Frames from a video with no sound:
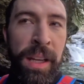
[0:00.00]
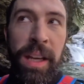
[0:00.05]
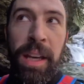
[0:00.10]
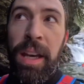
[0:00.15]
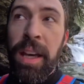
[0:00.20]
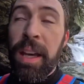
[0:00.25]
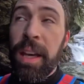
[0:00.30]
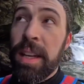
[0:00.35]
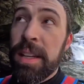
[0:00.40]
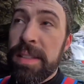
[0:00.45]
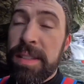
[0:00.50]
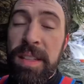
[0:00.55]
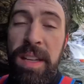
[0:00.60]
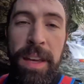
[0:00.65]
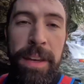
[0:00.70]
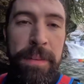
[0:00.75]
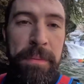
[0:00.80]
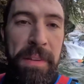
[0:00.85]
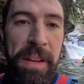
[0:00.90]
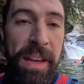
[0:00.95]
and it's
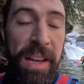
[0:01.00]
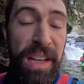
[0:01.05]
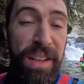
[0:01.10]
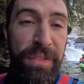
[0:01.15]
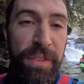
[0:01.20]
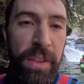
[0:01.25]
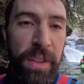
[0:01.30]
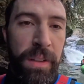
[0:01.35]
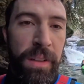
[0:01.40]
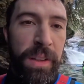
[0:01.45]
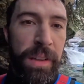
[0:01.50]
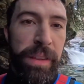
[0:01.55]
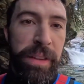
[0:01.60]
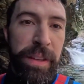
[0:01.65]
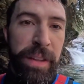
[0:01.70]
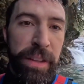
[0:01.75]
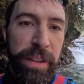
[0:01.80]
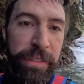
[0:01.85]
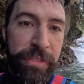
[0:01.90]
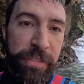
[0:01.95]
named after
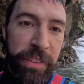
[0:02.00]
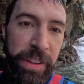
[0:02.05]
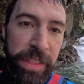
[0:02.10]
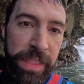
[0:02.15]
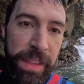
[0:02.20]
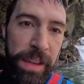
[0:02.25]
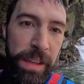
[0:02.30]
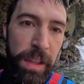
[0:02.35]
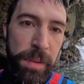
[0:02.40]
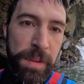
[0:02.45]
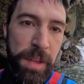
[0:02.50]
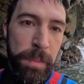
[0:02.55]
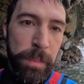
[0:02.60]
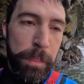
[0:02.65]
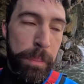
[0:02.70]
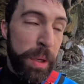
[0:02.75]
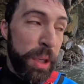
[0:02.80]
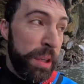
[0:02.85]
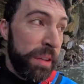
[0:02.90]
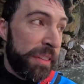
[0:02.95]
the Fifth Element
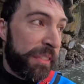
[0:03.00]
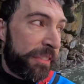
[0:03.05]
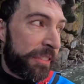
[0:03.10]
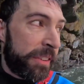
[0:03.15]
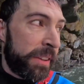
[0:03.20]
booth